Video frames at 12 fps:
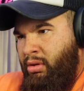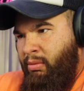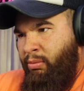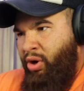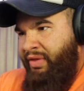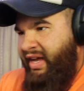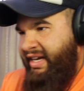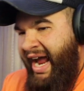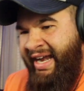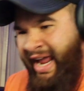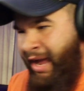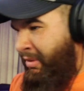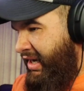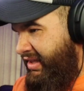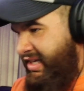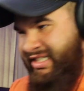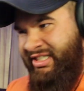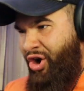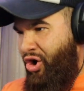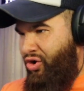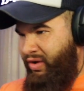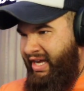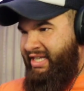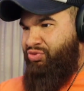Boy, the dynamic of this
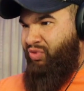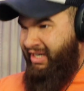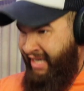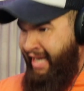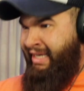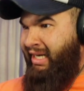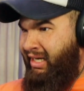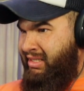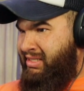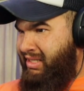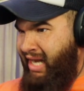song is ridiculous.